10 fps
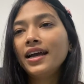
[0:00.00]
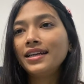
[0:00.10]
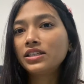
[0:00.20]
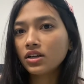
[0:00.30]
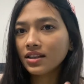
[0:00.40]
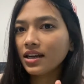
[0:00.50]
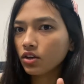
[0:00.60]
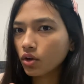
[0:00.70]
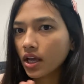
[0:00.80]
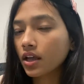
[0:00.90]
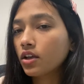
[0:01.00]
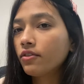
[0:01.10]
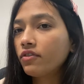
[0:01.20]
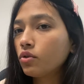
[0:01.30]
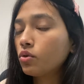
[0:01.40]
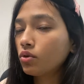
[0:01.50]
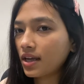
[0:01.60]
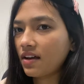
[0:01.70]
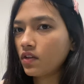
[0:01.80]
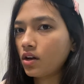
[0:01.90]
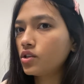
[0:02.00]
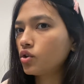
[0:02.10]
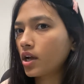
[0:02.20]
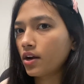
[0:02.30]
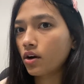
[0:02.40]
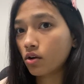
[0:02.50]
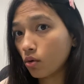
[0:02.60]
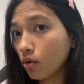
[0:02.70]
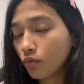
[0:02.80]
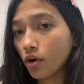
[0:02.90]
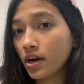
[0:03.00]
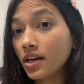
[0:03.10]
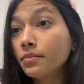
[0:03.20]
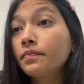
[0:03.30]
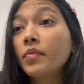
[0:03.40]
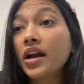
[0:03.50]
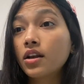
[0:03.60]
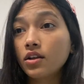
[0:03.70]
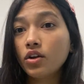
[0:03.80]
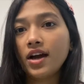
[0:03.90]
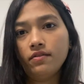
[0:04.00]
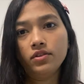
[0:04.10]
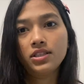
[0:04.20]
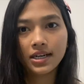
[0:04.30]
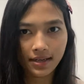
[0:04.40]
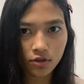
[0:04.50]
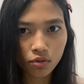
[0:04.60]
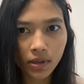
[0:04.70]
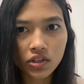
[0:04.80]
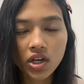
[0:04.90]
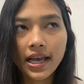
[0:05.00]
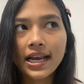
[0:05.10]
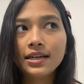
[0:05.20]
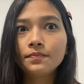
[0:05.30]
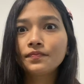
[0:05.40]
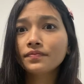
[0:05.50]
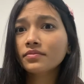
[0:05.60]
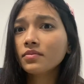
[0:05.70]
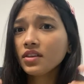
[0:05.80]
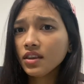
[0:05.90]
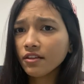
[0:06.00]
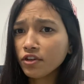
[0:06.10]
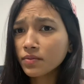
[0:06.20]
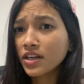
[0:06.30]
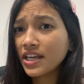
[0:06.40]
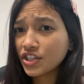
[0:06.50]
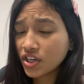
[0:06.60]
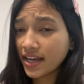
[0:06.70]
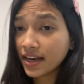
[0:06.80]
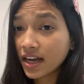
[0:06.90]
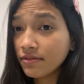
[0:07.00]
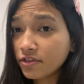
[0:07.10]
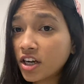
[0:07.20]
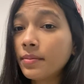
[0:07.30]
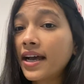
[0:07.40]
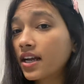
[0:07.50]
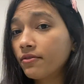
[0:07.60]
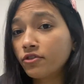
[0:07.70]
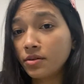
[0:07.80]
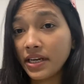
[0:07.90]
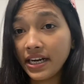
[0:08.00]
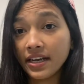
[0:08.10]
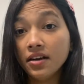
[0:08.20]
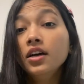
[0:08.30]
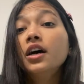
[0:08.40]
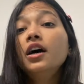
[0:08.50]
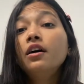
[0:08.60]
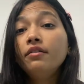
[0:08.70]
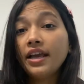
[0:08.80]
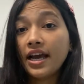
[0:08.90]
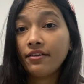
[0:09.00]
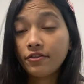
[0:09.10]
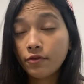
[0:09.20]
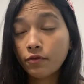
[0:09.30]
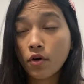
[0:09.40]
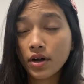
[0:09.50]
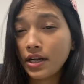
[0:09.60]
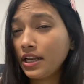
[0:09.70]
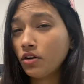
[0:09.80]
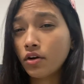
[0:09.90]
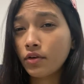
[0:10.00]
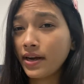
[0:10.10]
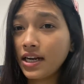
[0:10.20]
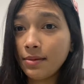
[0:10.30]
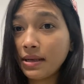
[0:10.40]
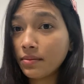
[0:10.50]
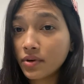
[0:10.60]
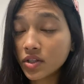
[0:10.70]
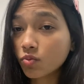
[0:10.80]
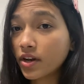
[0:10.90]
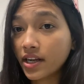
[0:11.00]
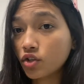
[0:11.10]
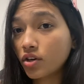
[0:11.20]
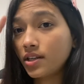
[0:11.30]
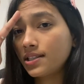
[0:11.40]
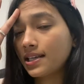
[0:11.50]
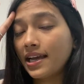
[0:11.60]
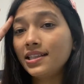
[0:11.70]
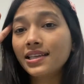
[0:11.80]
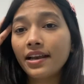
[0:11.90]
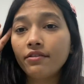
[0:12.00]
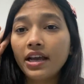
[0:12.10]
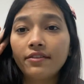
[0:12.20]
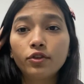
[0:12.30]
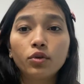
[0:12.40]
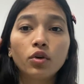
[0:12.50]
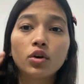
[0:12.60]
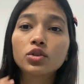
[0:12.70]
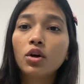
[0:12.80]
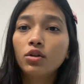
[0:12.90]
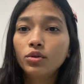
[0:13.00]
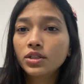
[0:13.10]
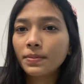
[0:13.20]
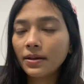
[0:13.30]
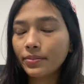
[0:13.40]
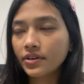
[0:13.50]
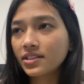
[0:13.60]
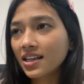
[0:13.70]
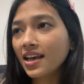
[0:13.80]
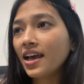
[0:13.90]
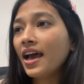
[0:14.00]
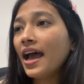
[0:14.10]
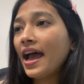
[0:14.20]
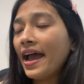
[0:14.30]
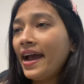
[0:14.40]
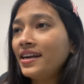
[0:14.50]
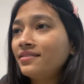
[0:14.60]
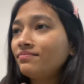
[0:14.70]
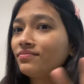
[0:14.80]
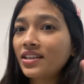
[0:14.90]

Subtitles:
It's not that you can, if you don't have knowledge, you cannot go for it, but you have to study too much. And from the nation I come from India, we have 14 or 20 papers for actuarial science and we have to cross all those papers, and